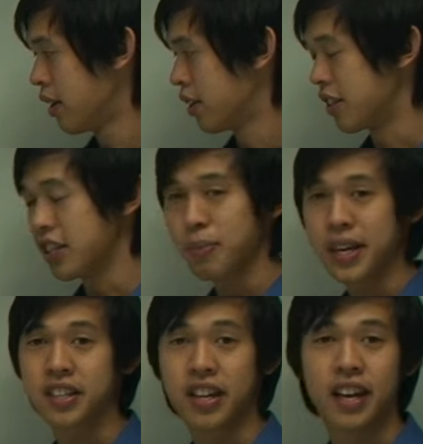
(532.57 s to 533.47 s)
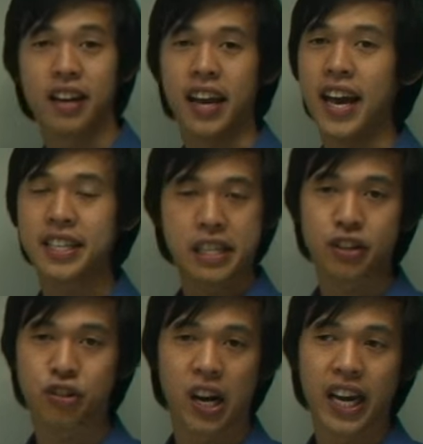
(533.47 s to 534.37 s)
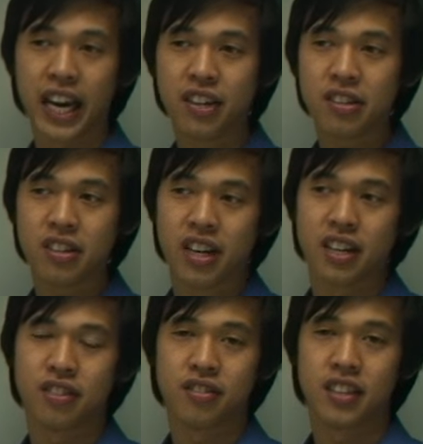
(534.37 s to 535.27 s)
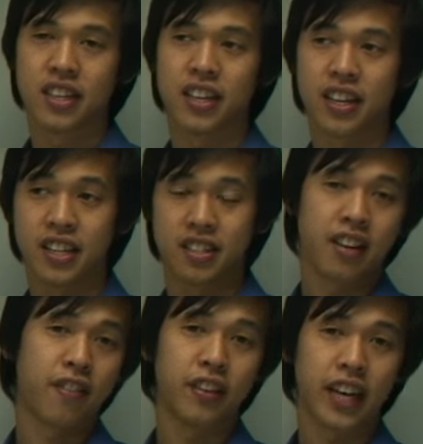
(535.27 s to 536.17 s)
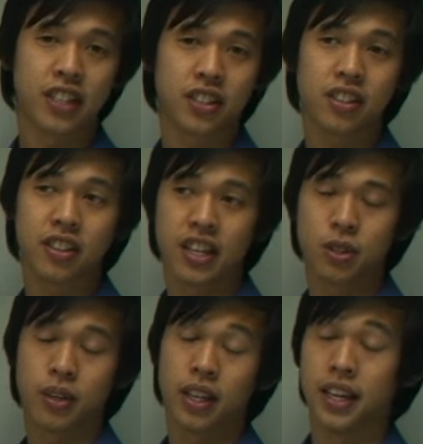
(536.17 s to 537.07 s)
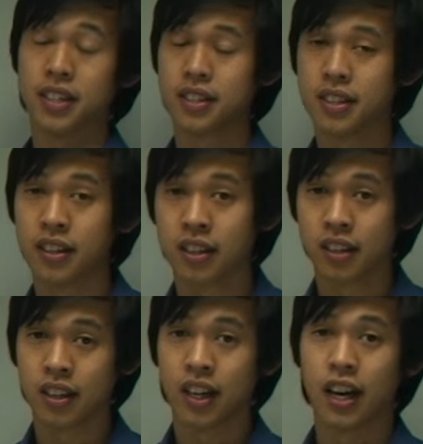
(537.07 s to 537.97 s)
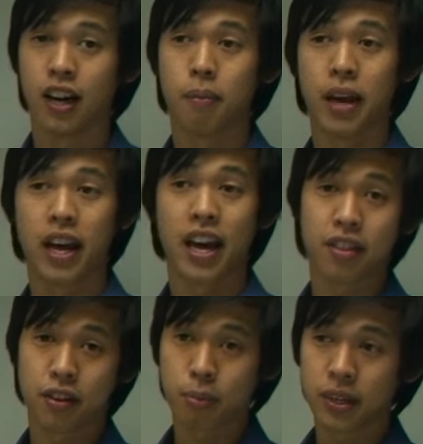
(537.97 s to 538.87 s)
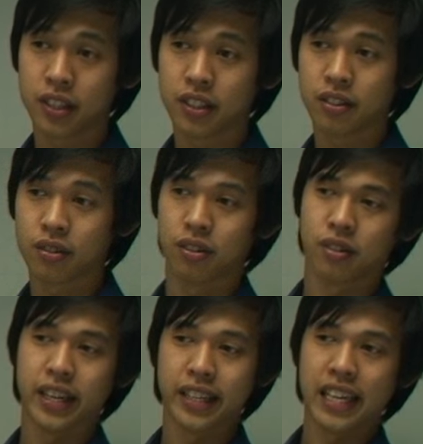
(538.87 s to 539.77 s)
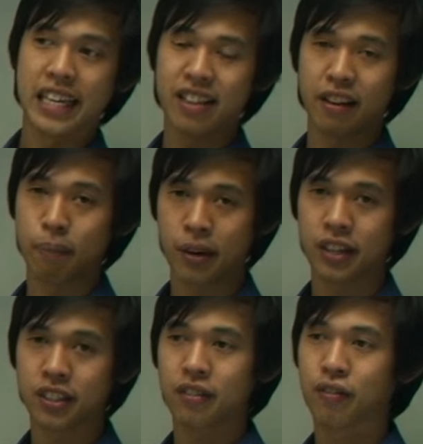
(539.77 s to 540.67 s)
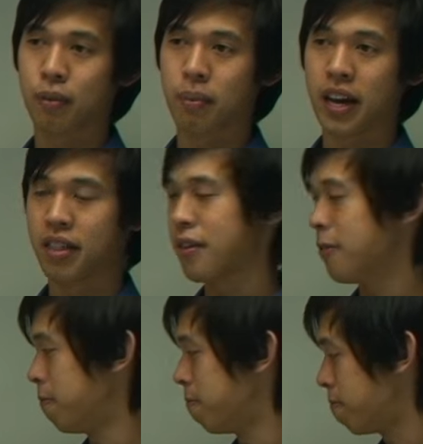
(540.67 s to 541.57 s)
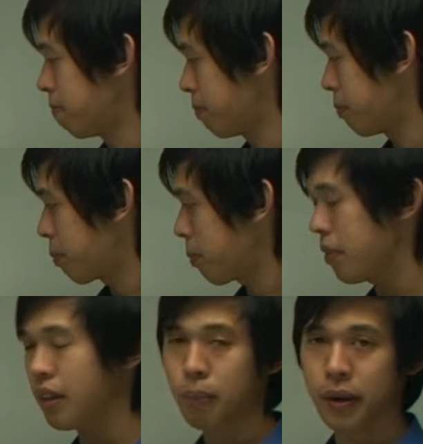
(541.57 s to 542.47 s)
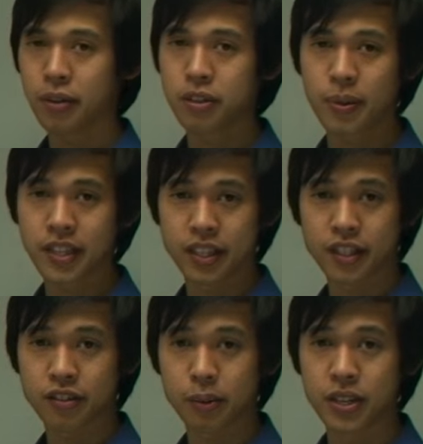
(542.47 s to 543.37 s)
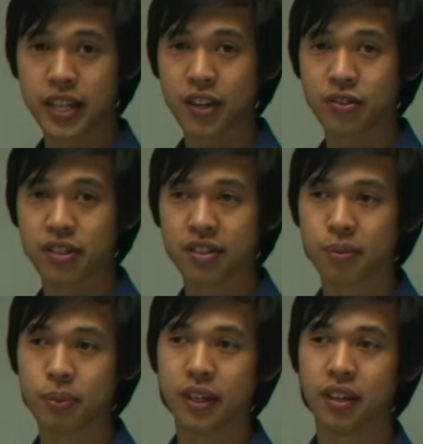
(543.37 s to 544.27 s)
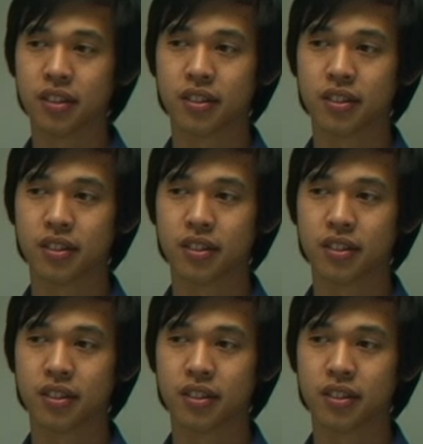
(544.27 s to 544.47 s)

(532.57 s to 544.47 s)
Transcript: So this makes it an excellent drying agent, as you've seen in esterification, as well as um, ethanol production or ethene production from ethanol. But it also makes it extremely dangerous because